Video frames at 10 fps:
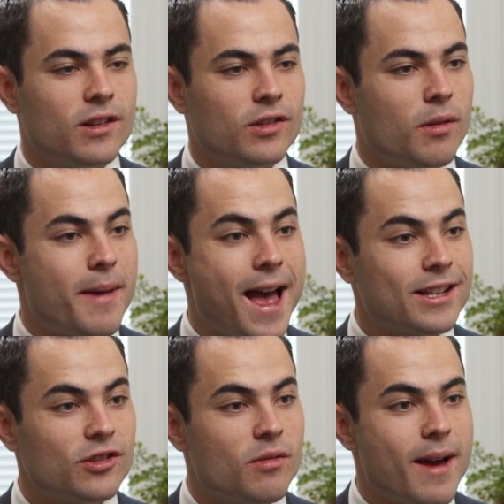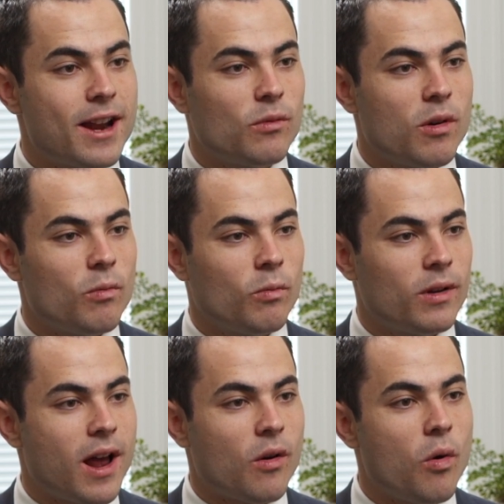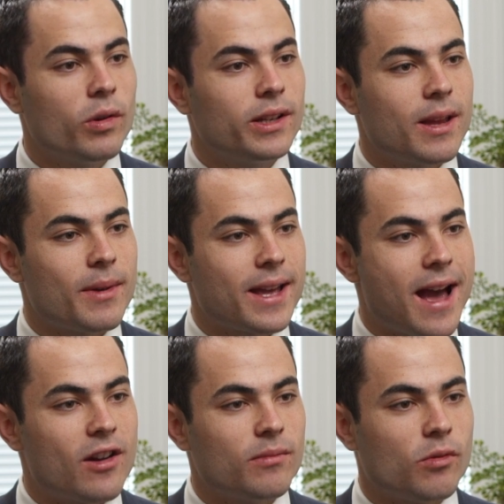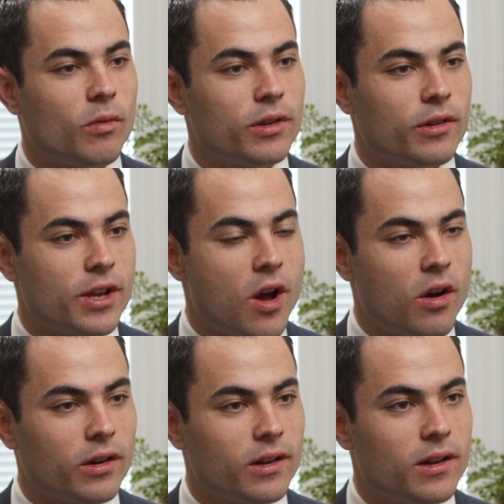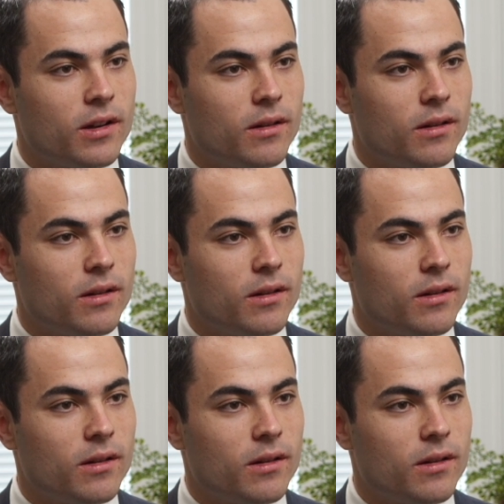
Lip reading: They'll pass no matter what. We're not holding them accountable when they're young,